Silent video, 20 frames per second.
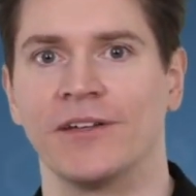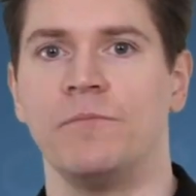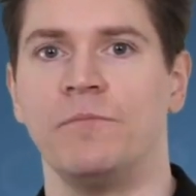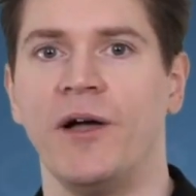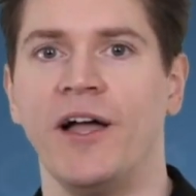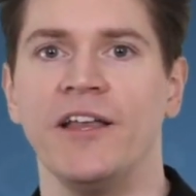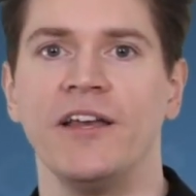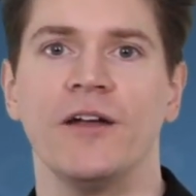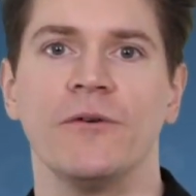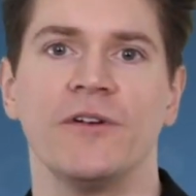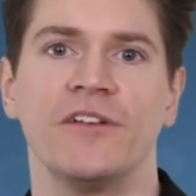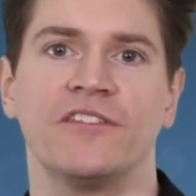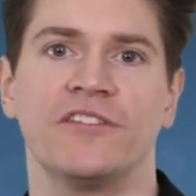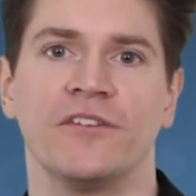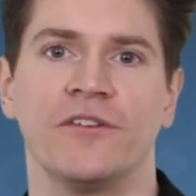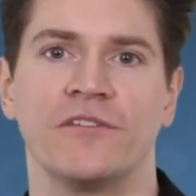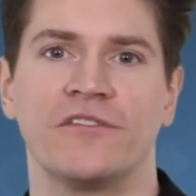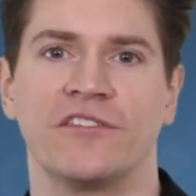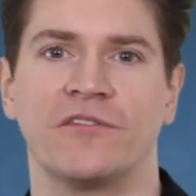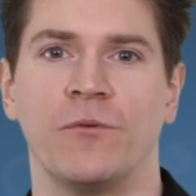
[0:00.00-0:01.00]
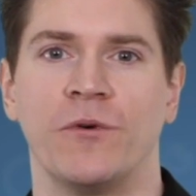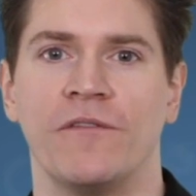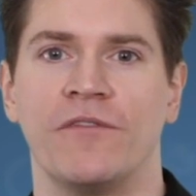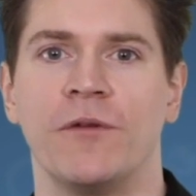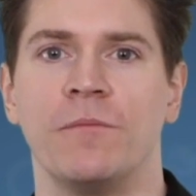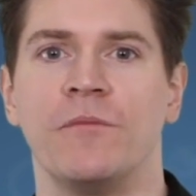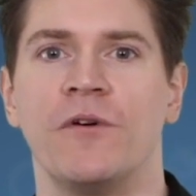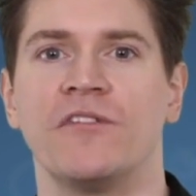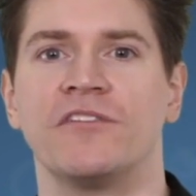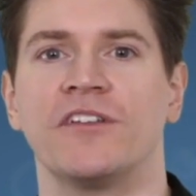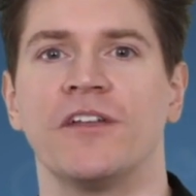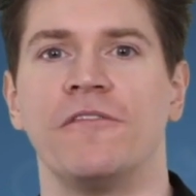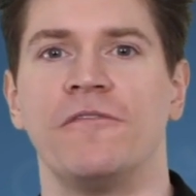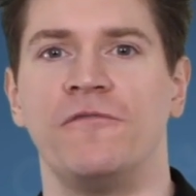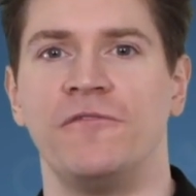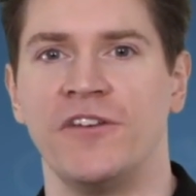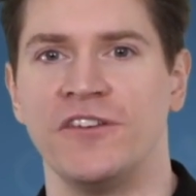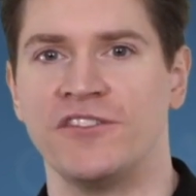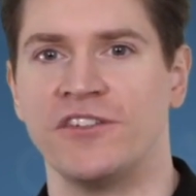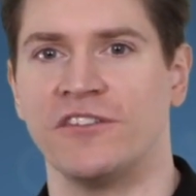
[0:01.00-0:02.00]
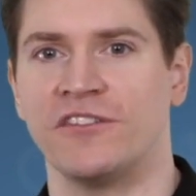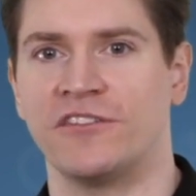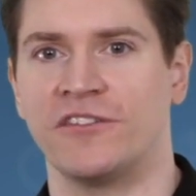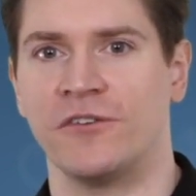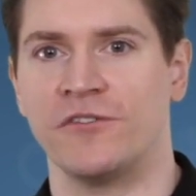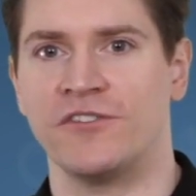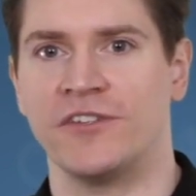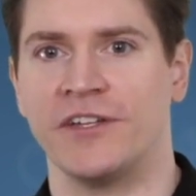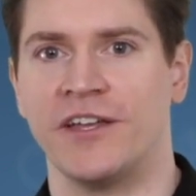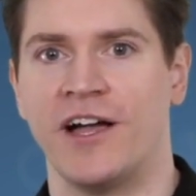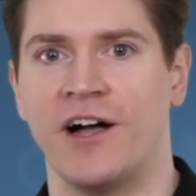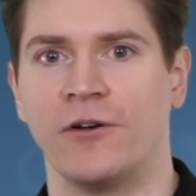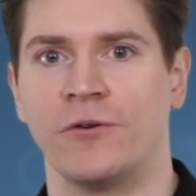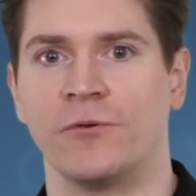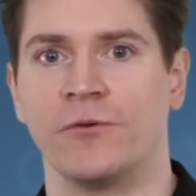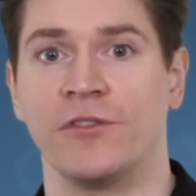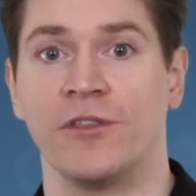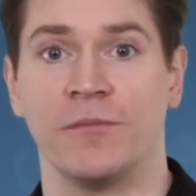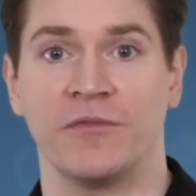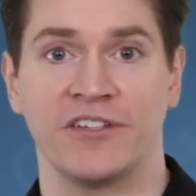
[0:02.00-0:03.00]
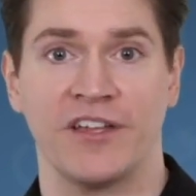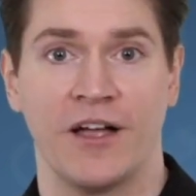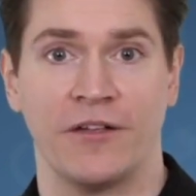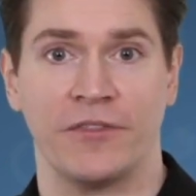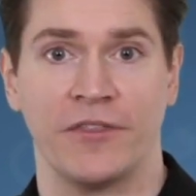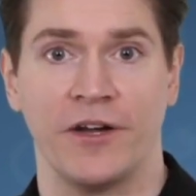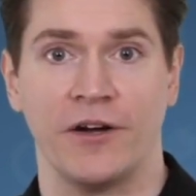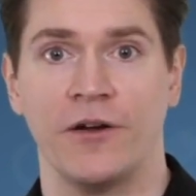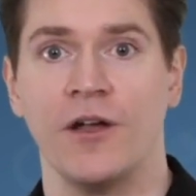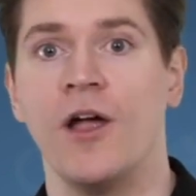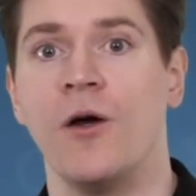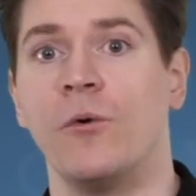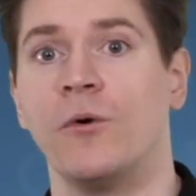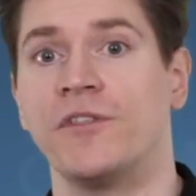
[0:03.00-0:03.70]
Binary search is one of the most efficient searching algorithms out there,